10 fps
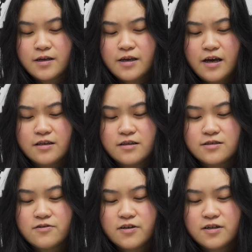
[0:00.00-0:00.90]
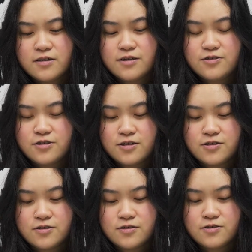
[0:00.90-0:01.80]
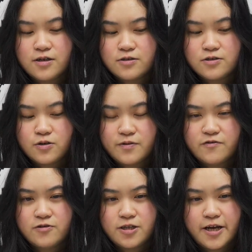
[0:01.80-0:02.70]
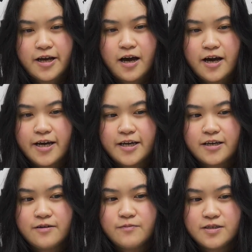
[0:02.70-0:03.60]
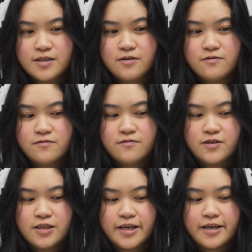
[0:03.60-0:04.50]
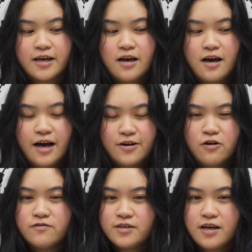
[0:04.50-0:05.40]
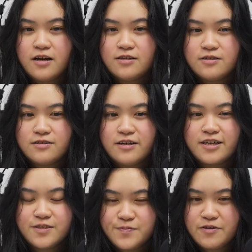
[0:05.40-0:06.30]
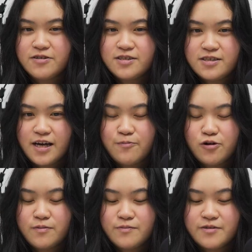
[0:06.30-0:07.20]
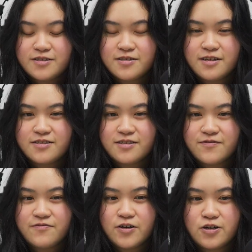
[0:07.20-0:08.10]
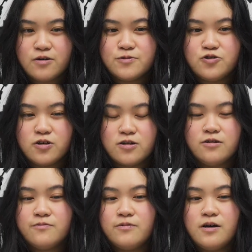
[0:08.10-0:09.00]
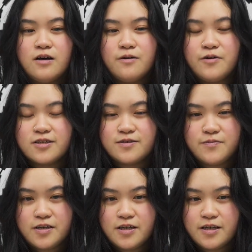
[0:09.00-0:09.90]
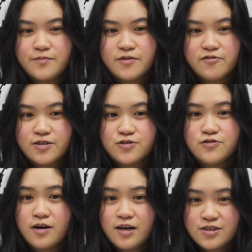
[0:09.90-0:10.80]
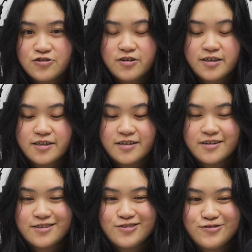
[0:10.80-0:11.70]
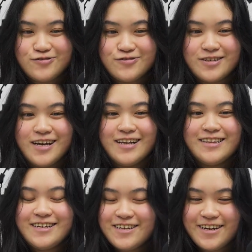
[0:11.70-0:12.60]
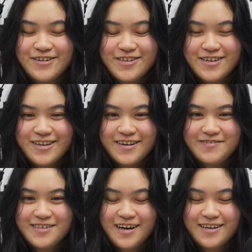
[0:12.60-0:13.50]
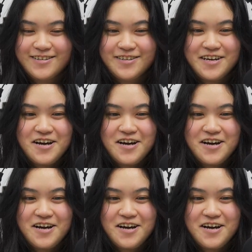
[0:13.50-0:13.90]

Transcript: Yeah, that's a great introduction to our topic for today. I myself feel like I often experience that problem. That's a very common struggle amongst me and my friends who are trying to lead a healthier lifestyle,